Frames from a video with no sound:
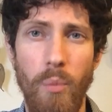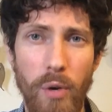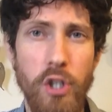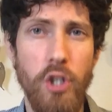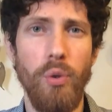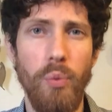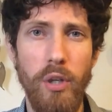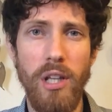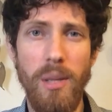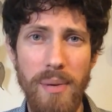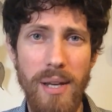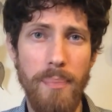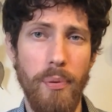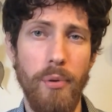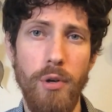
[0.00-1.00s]
which should really
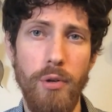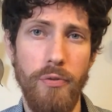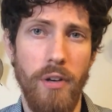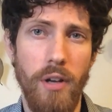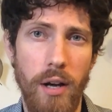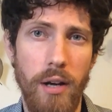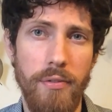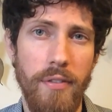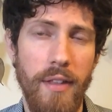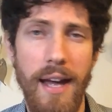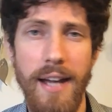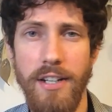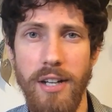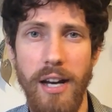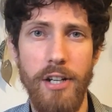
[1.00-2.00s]
be proof enough
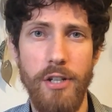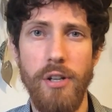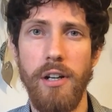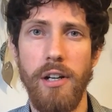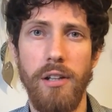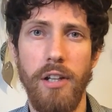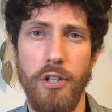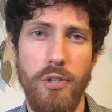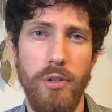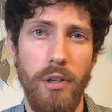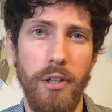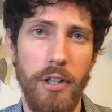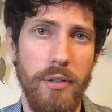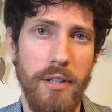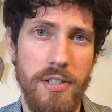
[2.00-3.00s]
that dietary
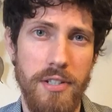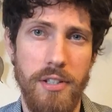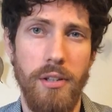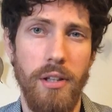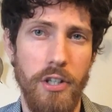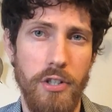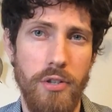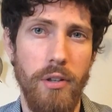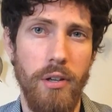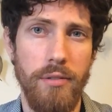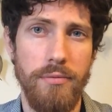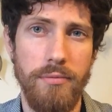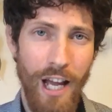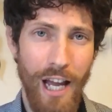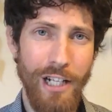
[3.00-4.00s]
cholesterol increases cholesterol.
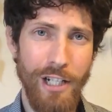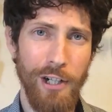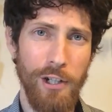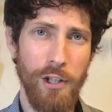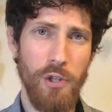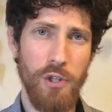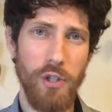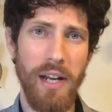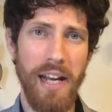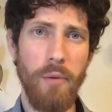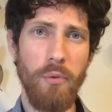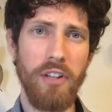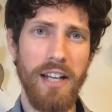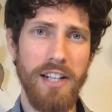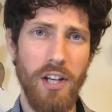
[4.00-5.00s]
In conclusion,
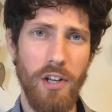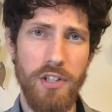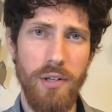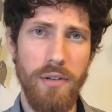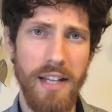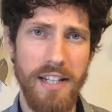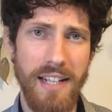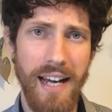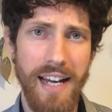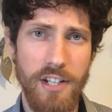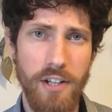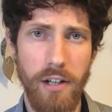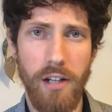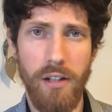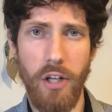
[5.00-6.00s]
anyone that tells you that
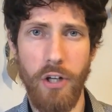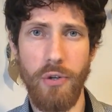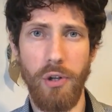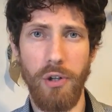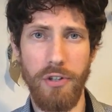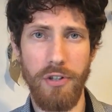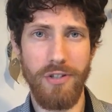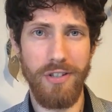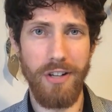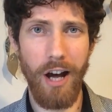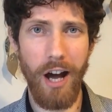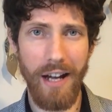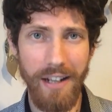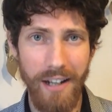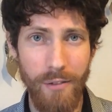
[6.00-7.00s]
dietary cholesterol does
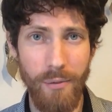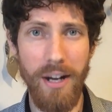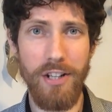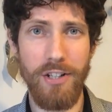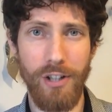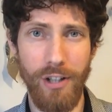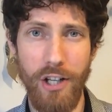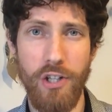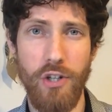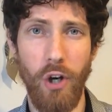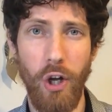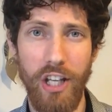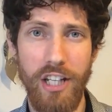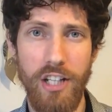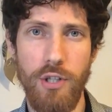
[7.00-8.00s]
not raise
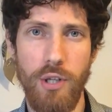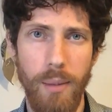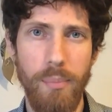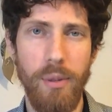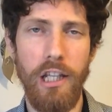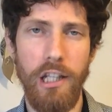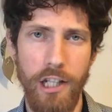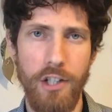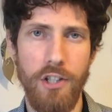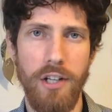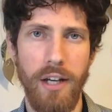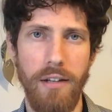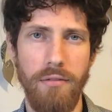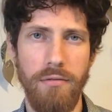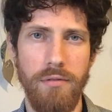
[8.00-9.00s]
cholesterol is completely
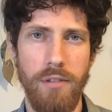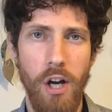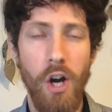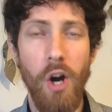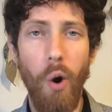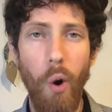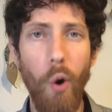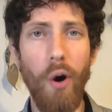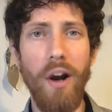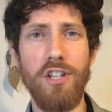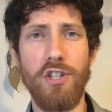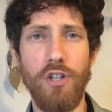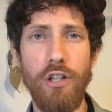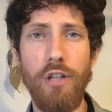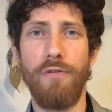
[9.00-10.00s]
insane or
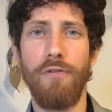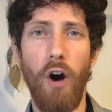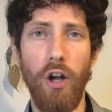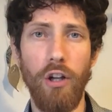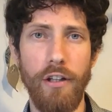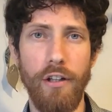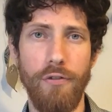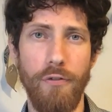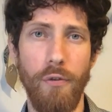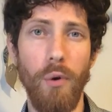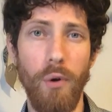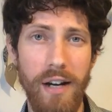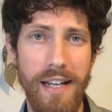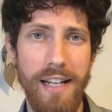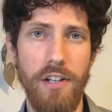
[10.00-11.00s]
has just fallen
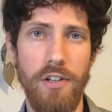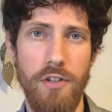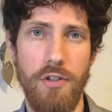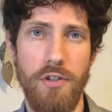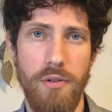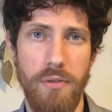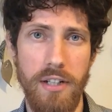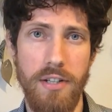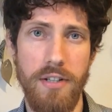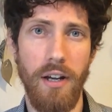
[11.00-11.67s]
for industry